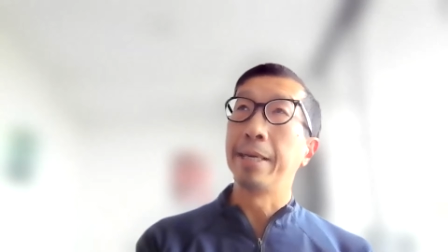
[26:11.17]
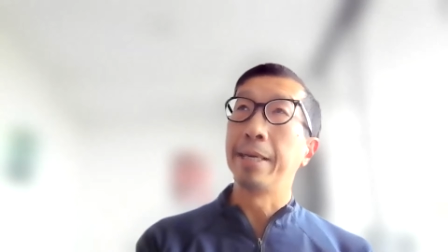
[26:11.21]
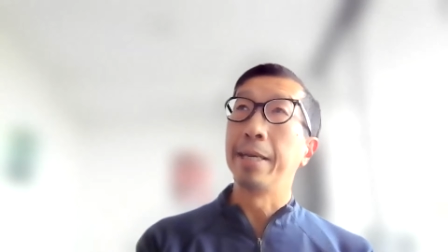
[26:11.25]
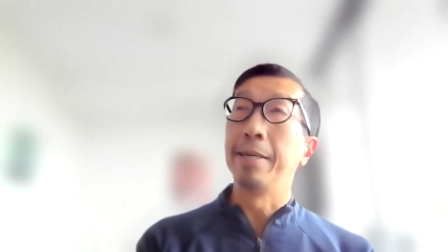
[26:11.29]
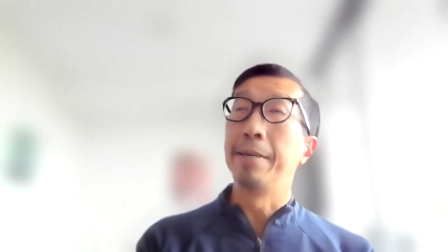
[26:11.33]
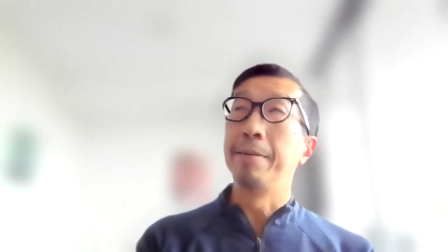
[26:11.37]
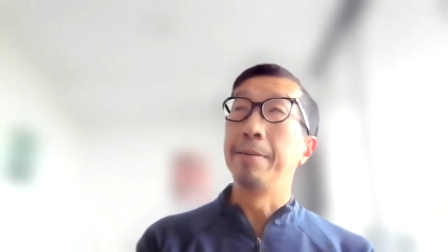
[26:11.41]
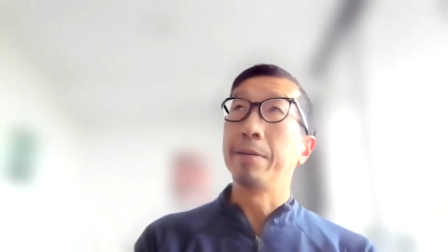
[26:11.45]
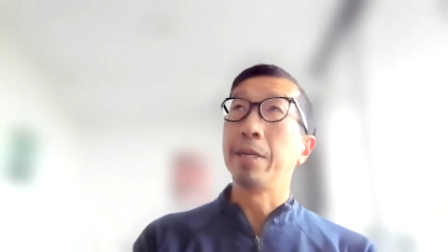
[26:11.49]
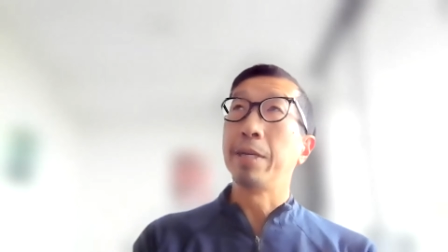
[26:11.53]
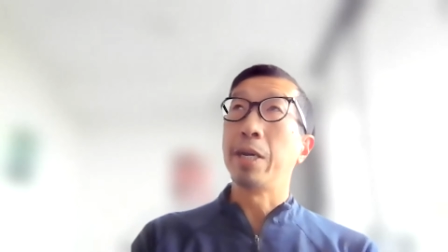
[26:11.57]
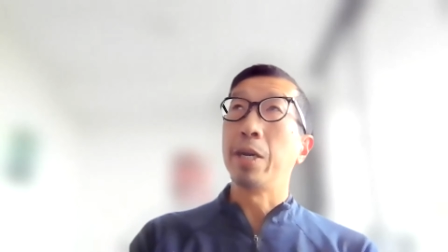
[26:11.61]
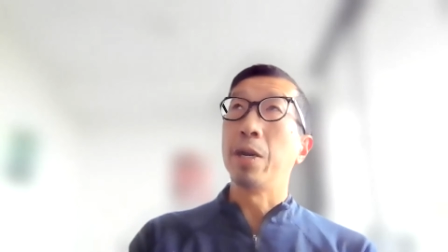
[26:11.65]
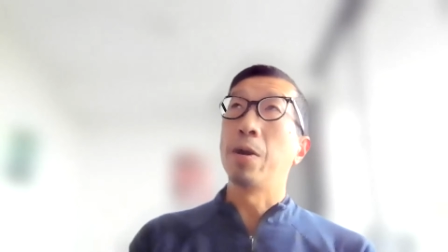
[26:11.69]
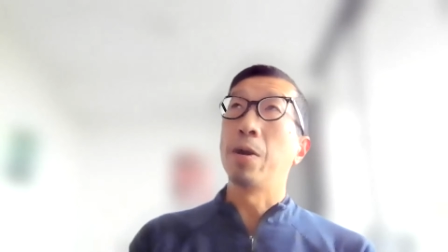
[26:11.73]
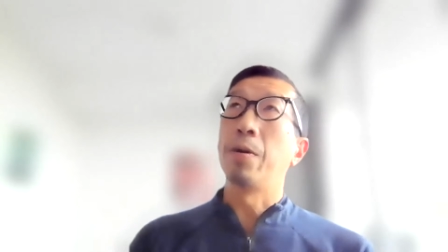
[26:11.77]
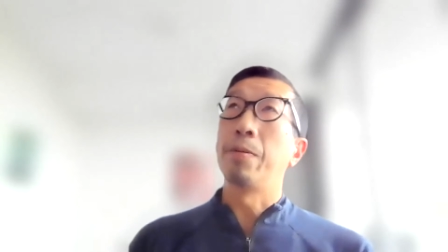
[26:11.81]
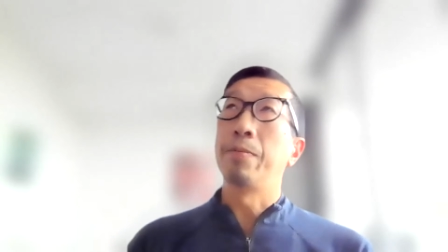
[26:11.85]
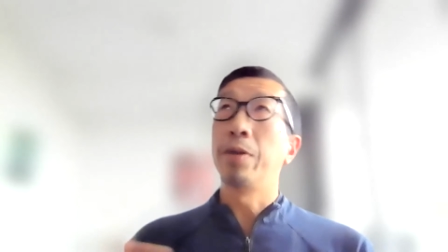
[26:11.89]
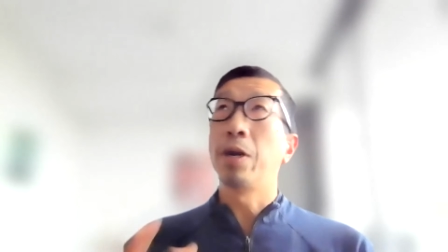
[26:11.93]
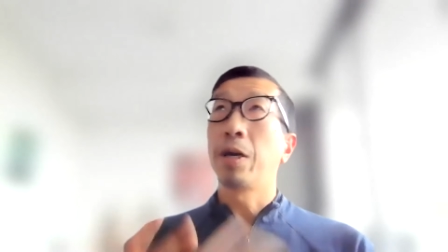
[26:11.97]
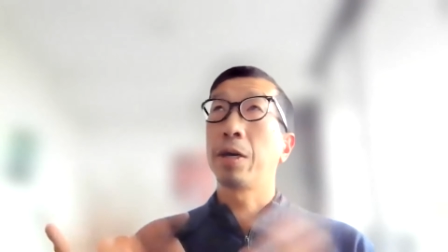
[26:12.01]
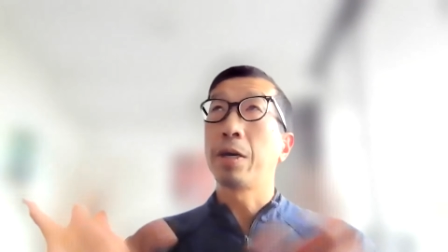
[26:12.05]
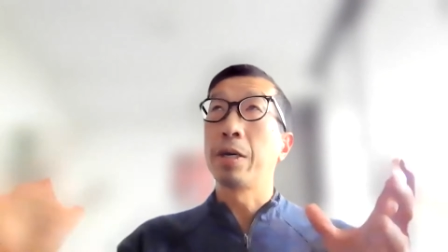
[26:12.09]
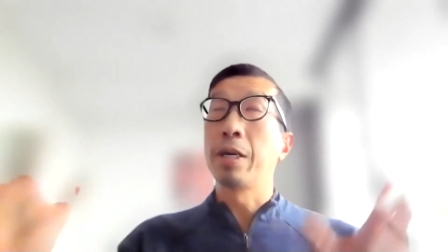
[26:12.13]
and
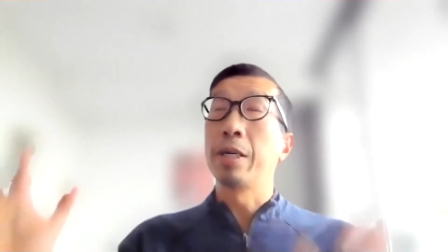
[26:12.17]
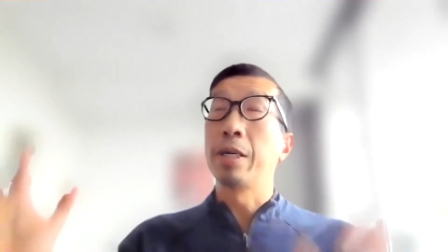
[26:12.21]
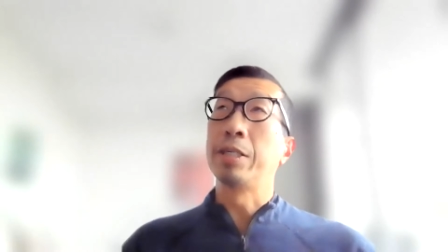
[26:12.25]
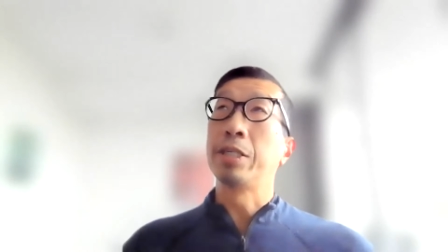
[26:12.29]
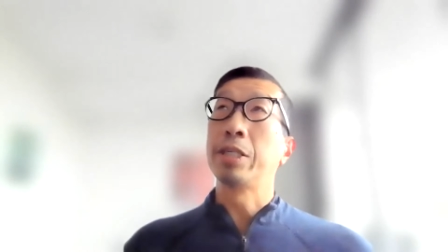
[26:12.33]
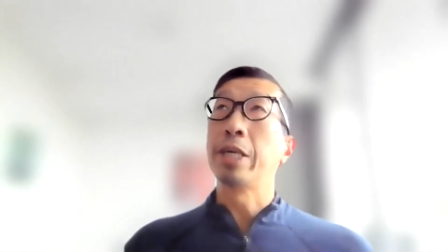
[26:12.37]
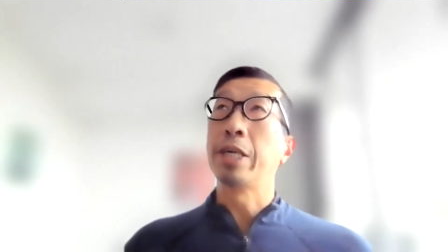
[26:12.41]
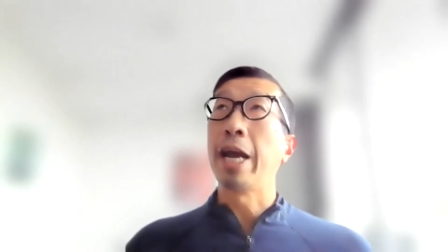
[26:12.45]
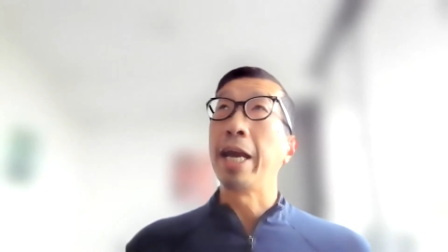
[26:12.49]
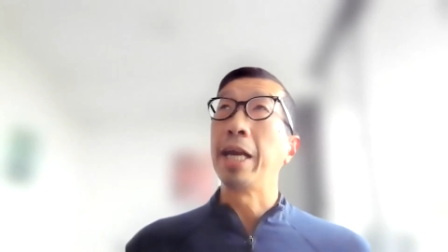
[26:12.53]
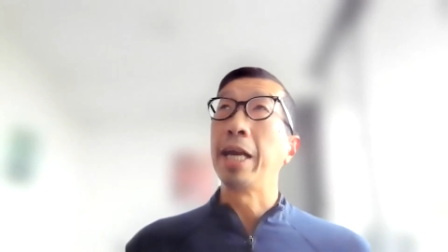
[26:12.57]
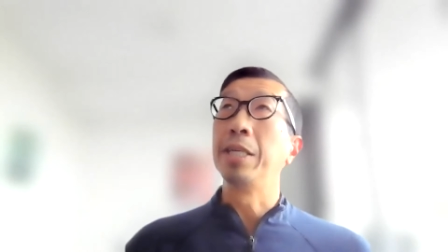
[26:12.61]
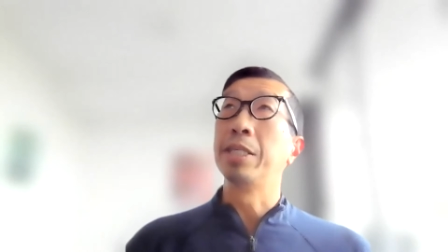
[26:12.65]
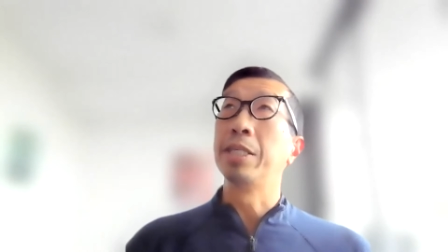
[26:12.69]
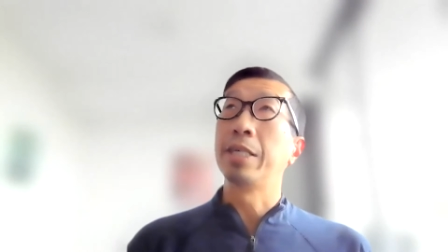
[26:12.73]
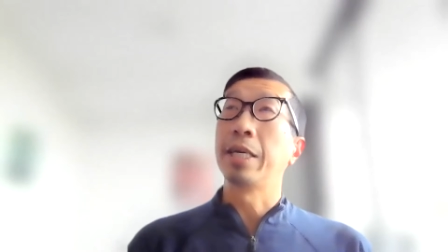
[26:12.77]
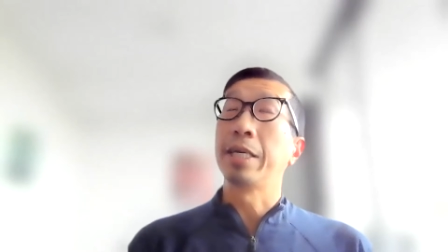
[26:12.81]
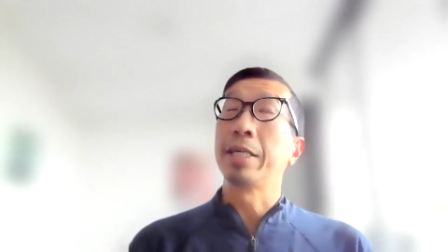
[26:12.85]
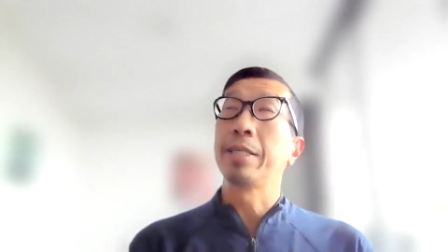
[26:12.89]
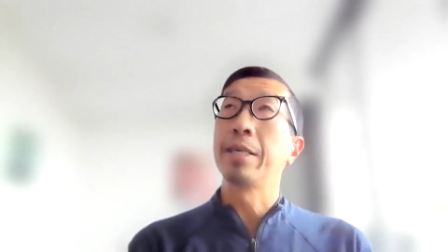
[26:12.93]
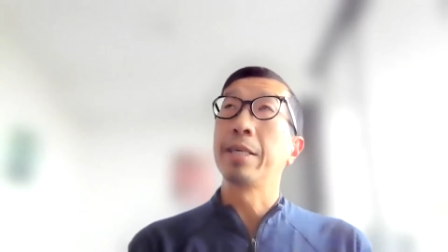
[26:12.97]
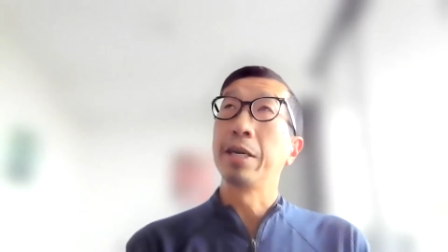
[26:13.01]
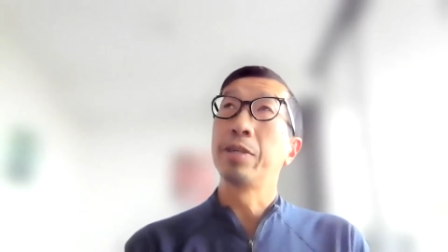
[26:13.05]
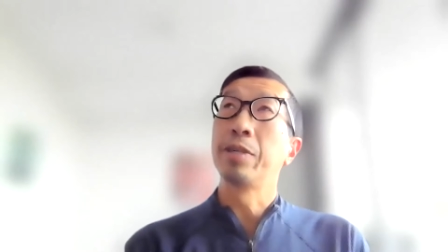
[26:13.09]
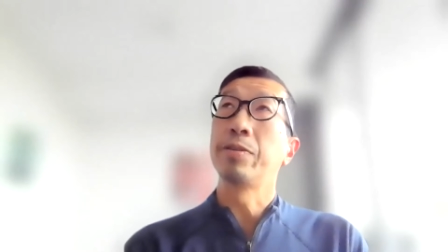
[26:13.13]
I'm not going to change,
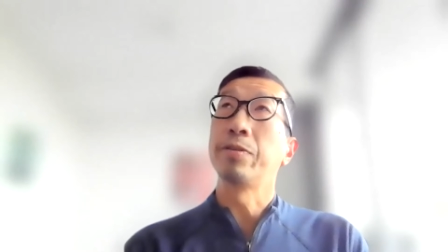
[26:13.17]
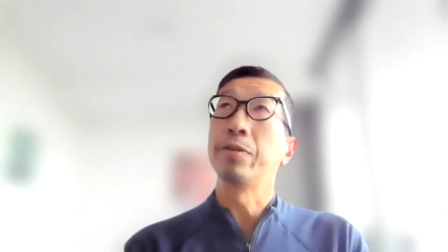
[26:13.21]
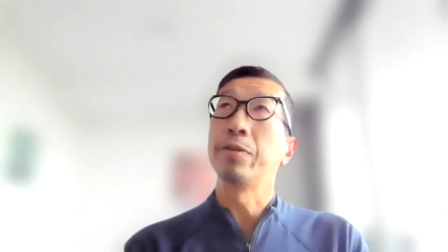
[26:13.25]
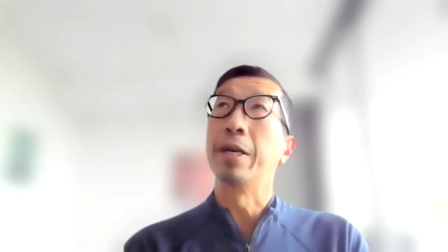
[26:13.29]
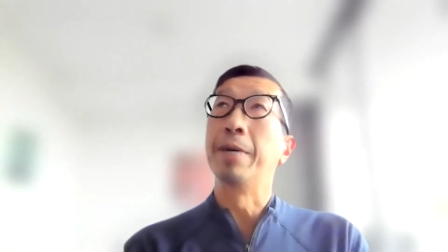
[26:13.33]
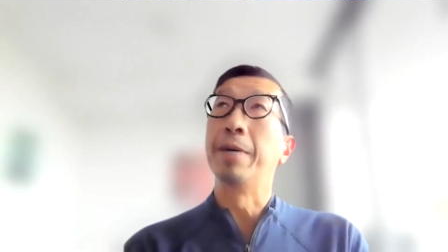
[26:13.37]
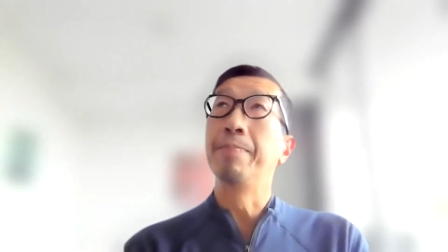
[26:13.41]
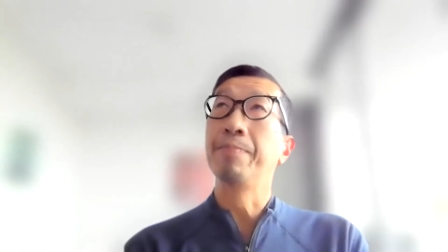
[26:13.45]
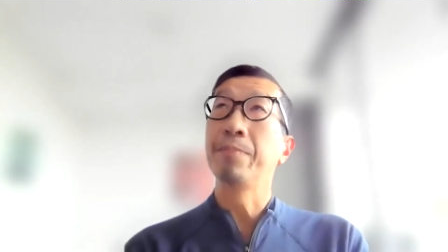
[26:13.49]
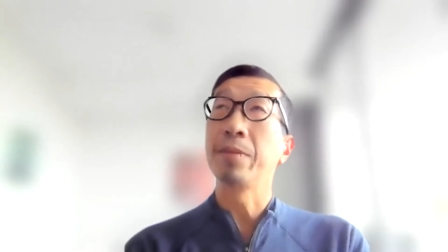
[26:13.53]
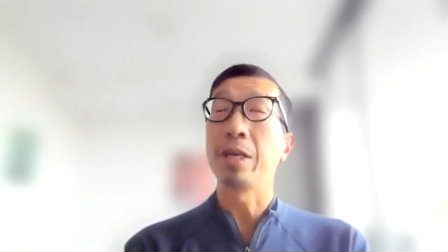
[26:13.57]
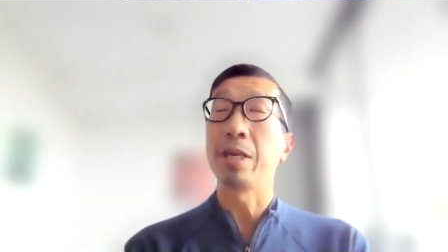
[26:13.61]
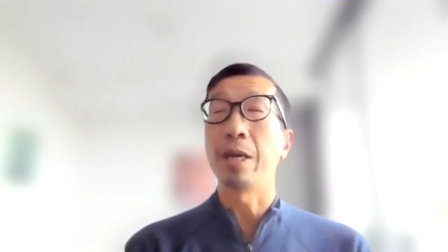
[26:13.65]
etc.